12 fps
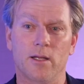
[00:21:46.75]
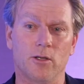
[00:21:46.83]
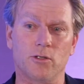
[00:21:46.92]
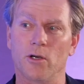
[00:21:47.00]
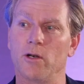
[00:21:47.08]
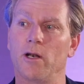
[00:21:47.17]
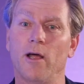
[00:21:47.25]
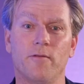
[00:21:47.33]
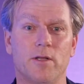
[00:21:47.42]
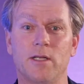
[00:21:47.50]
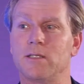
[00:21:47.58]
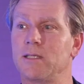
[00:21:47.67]
you turn it over,
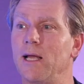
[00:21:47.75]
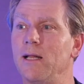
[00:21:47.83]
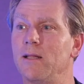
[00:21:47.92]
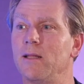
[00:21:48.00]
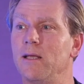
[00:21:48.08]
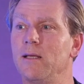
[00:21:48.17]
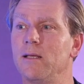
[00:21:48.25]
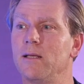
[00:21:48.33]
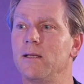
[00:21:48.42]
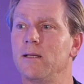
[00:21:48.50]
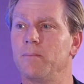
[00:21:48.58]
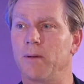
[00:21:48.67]
you didn't say anything,
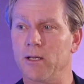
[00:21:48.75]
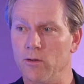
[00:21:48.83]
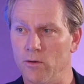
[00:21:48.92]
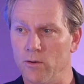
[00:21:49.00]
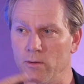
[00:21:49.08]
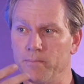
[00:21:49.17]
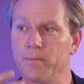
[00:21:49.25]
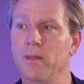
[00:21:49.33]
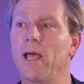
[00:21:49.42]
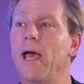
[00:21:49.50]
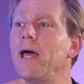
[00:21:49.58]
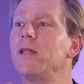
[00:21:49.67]
but your
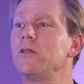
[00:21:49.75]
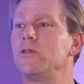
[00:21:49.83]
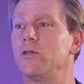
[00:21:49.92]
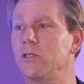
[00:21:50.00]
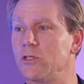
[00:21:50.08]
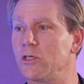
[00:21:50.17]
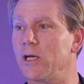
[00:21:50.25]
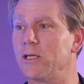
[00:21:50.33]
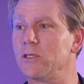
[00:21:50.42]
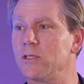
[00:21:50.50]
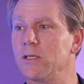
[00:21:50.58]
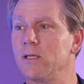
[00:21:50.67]
attitude has changed.